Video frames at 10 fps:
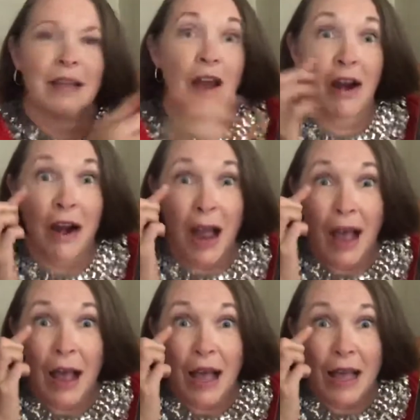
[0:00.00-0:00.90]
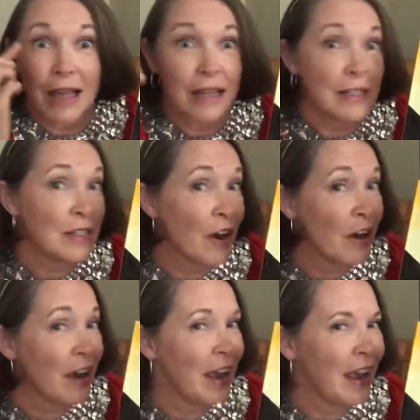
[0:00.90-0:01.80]
our eyes, our
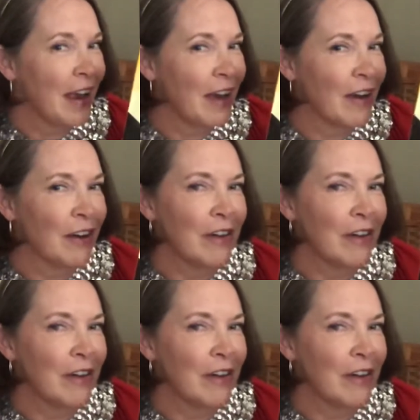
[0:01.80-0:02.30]
hair,